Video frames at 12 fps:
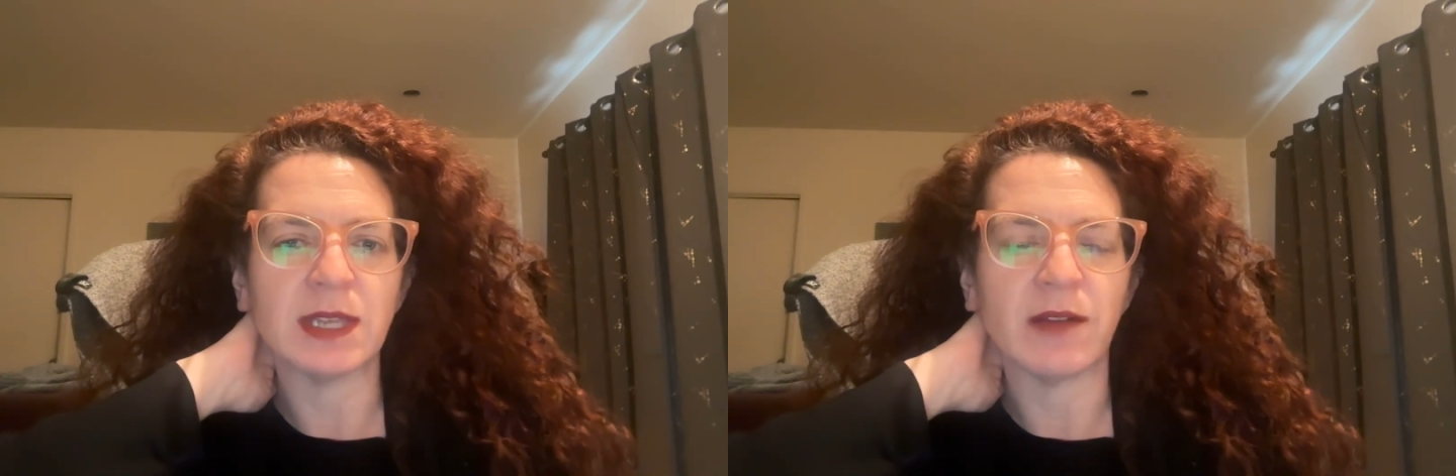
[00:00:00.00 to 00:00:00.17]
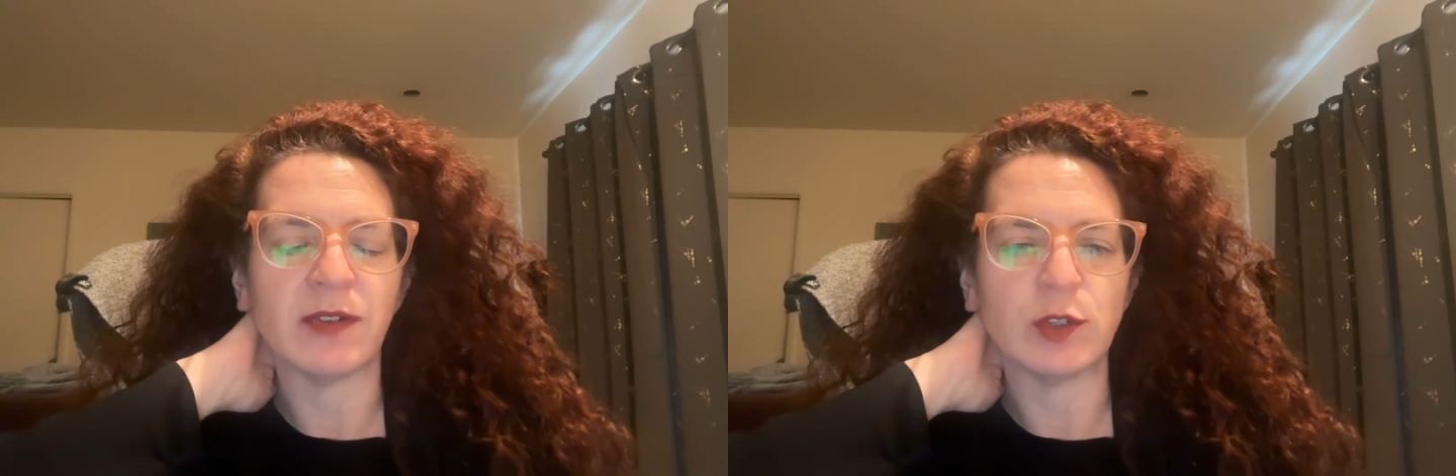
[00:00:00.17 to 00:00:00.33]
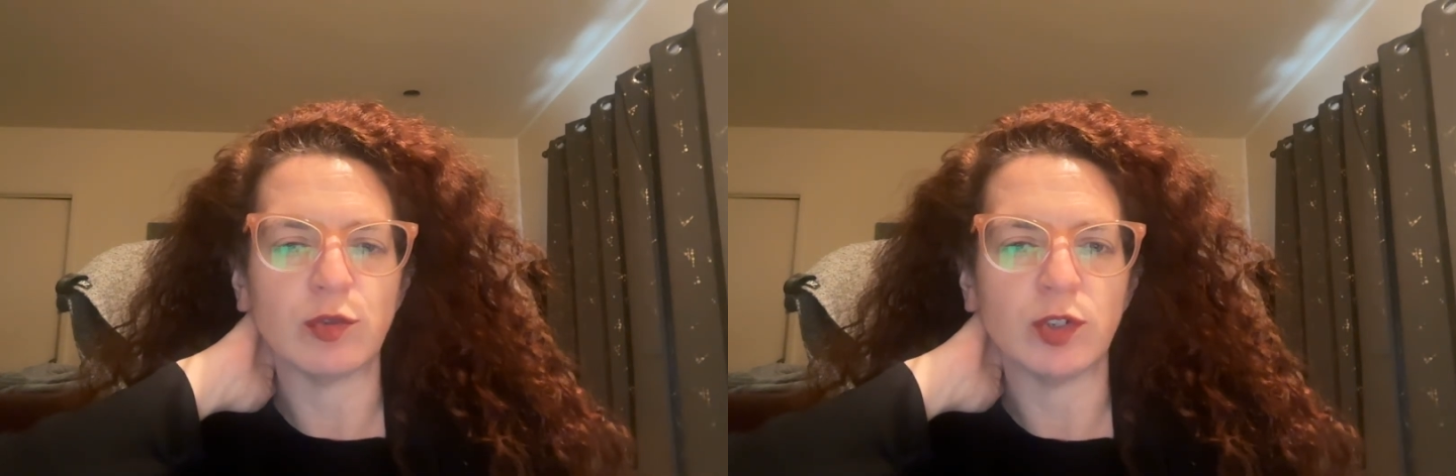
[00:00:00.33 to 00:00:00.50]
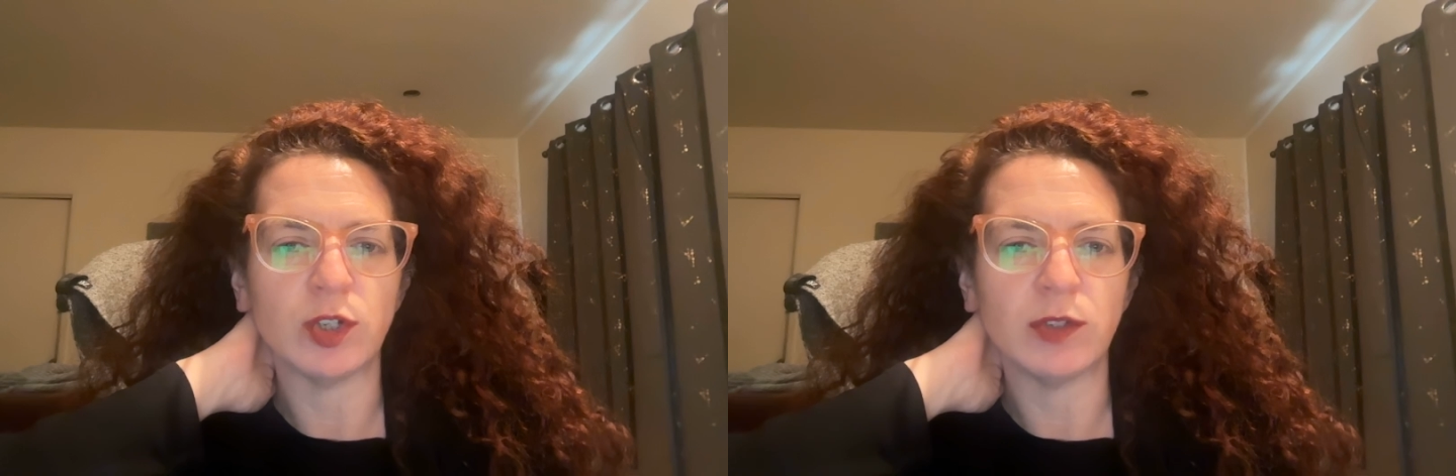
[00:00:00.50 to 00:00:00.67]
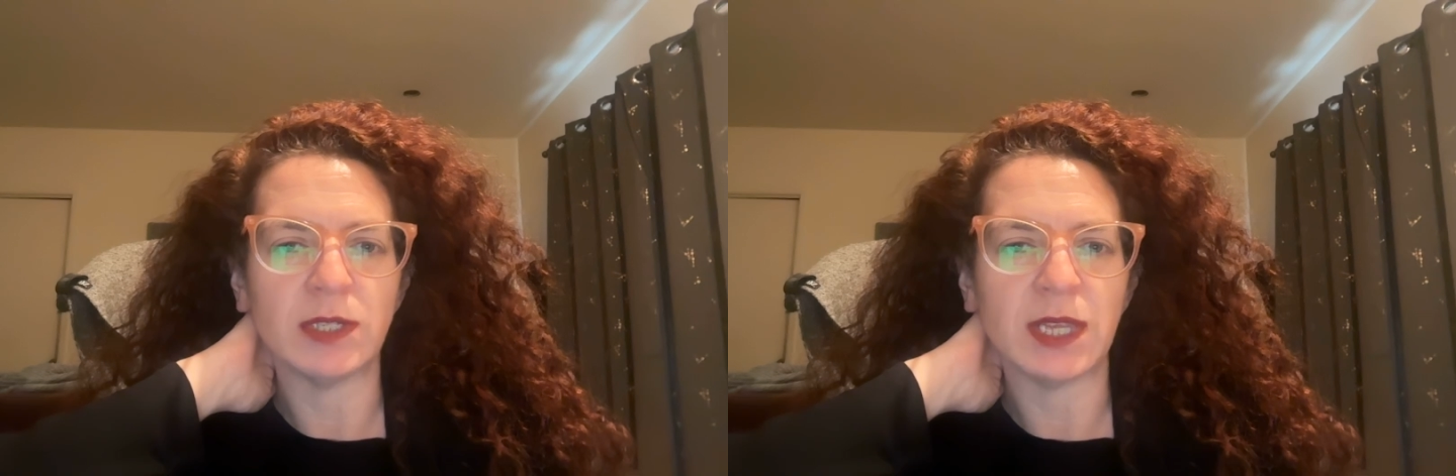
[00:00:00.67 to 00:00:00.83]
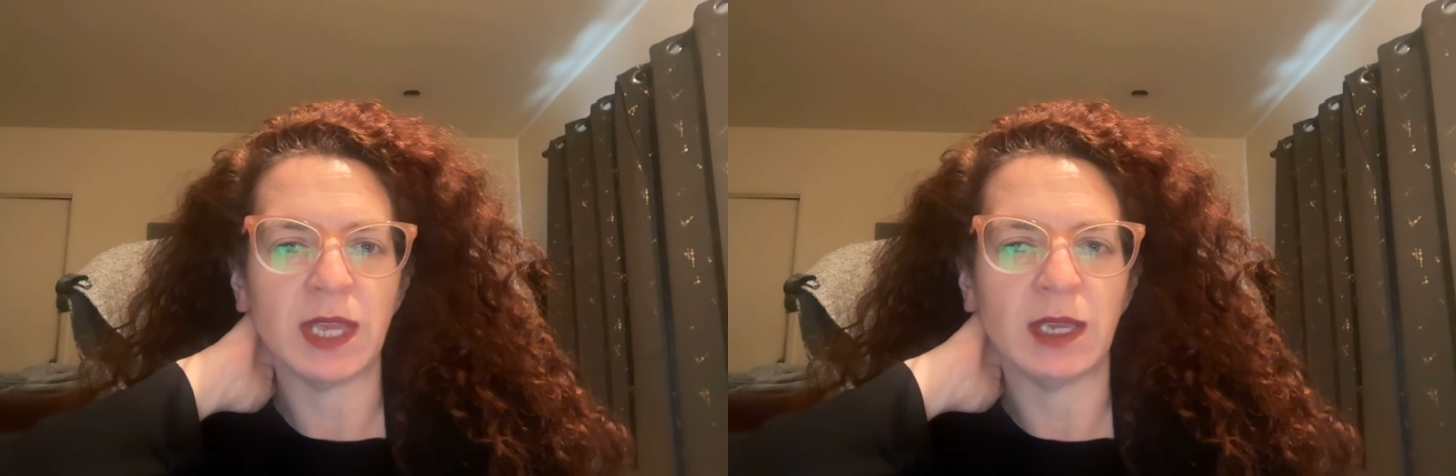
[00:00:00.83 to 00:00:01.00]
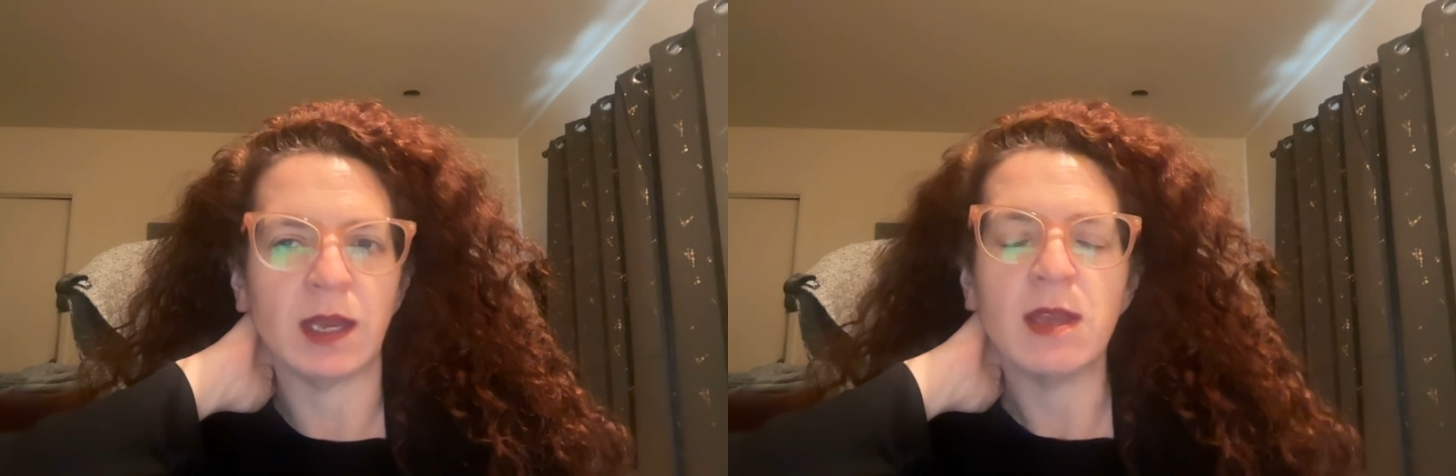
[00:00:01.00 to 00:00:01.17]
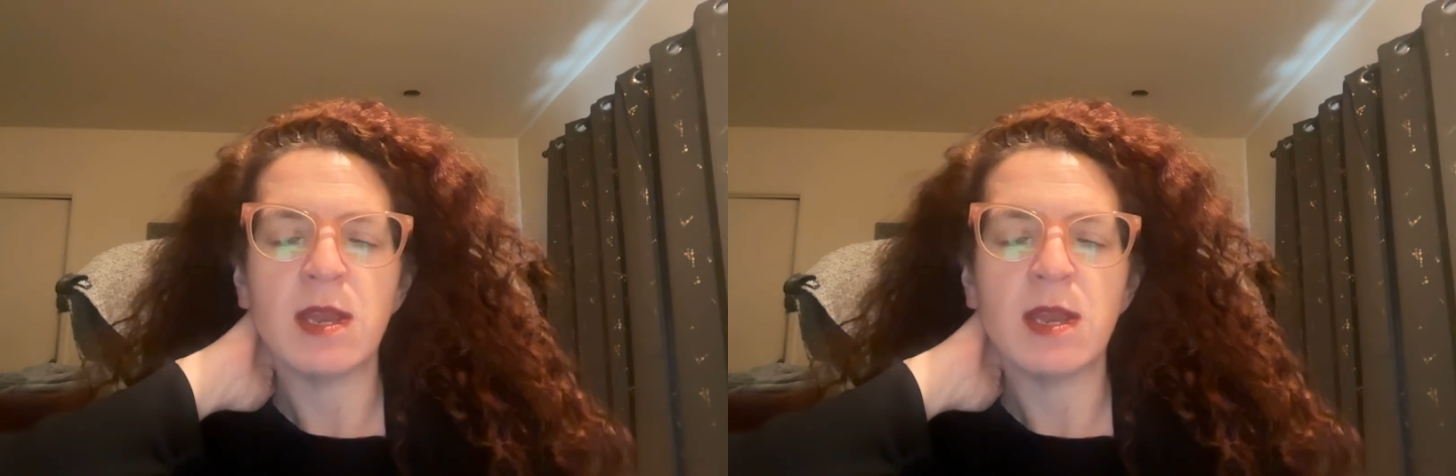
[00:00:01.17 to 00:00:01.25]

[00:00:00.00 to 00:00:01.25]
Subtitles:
of introducing